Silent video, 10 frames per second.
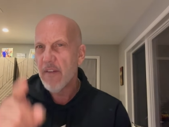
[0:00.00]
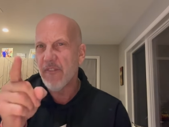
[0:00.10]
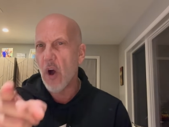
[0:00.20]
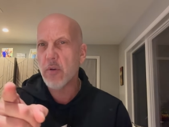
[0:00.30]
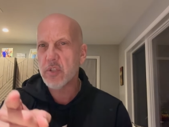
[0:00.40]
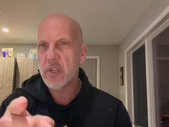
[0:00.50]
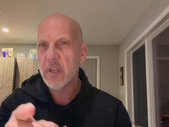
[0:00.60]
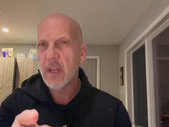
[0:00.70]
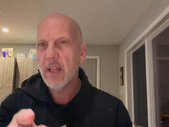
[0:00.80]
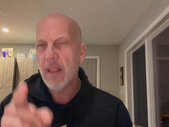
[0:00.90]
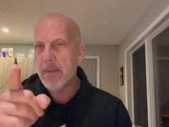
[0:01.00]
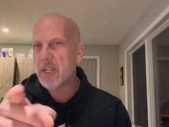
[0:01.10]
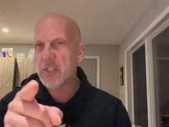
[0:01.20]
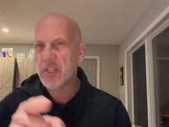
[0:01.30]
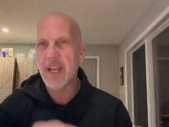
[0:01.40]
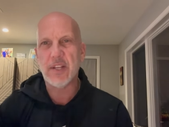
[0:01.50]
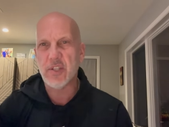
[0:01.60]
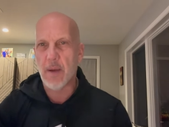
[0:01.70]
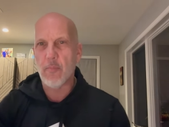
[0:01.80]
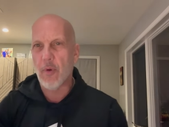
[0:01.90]
Folks, let me just tell you
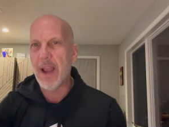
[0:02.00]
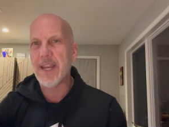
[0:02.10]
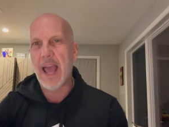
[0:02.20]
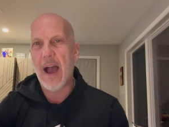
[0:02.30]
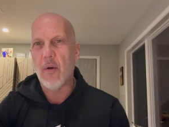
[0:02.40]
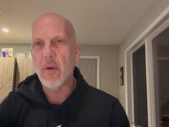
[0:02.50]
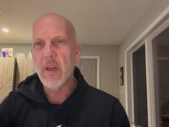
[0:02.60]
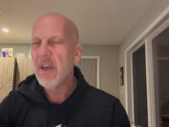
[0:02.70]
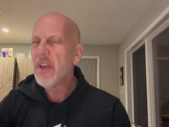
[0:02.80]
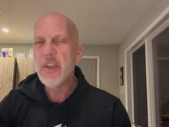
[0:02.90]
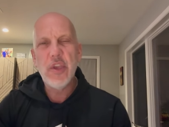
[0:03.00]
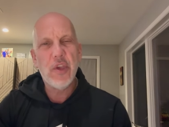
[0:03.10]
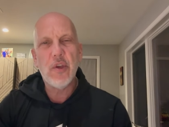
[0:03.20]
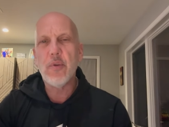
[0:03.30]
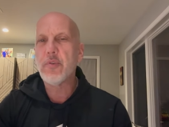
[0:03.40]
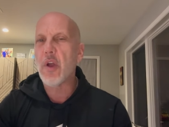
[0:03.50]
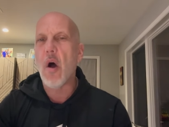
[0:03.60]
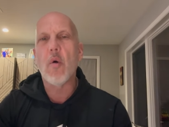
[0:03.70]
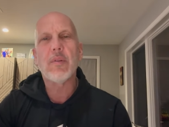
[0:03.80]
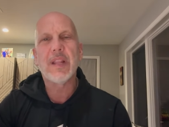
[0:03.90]
something right now. You
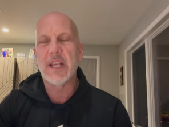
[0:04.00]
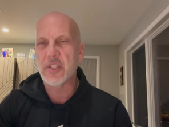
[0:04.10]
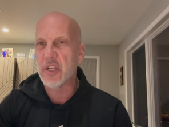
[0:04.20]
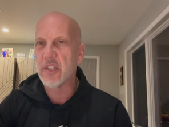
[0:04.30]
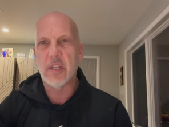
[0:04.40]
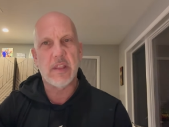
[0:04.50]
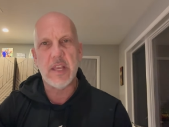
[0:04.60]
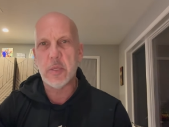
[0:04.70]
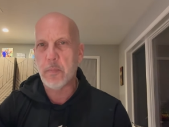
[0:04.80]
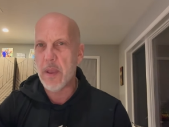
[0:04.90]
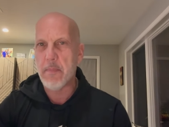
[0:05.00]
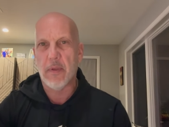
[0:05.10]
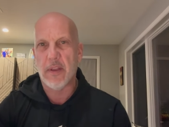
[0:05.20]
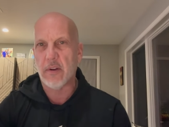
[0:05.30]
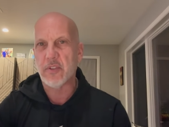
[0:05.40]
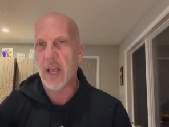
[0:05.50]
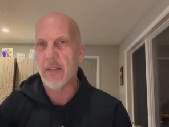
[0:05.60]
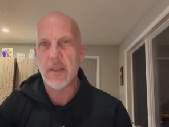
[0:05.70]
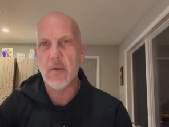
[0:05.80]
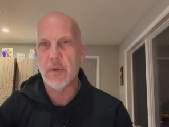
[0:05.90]
don't listen to these people that are
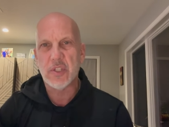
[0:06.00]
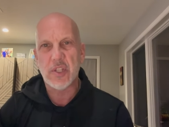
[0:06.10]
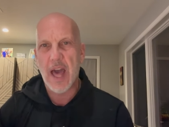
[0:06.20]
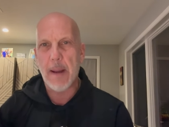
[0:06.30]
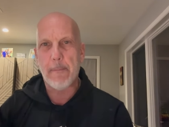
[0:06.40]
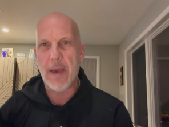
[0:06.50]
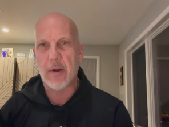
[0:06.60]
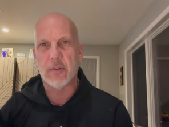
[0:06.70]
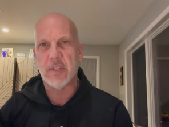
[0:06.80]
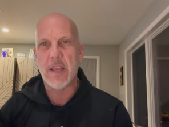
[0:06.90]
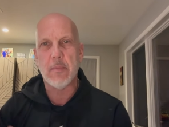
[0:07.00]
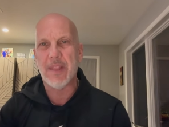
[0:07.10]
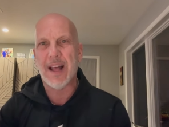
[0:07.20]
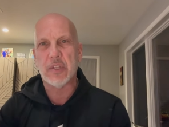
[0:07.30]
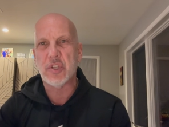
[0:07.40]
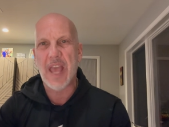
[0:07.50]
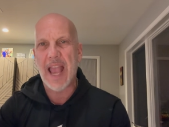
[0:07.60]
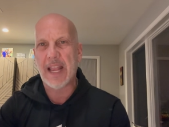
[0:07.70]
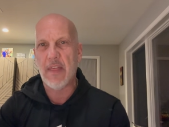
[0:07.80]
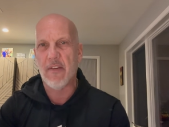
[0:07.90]
telling you it's not a better team without
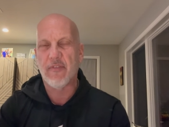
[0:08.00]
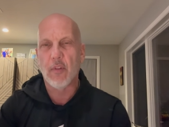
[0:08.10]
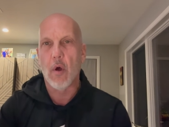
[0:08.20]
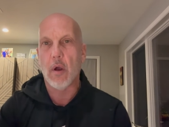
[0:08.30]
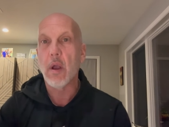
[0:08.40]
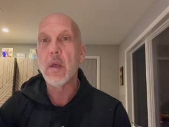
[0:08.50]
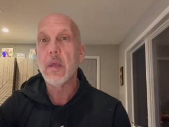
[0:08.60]
Zach on the floor.